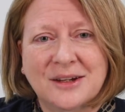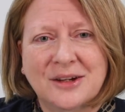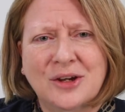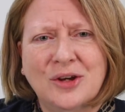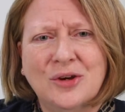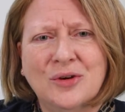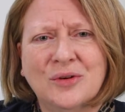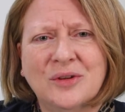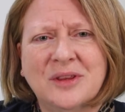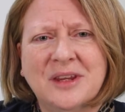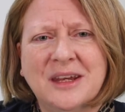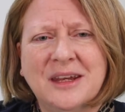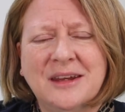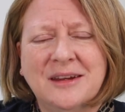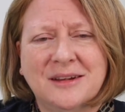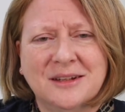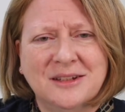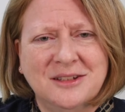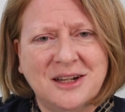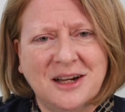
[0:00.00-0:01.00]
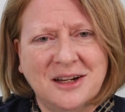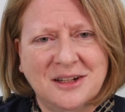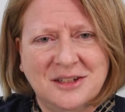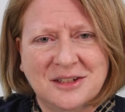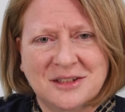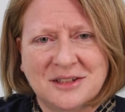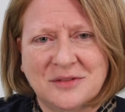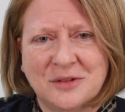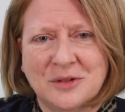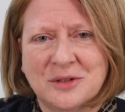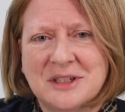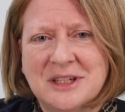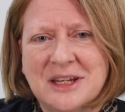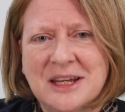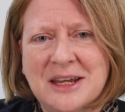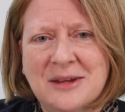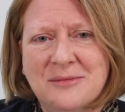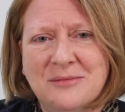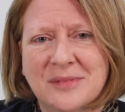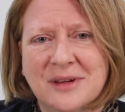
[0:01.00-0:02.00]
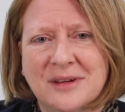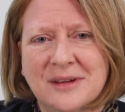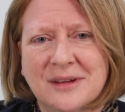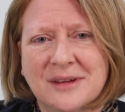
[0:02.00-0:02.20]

who are the conductors of our team.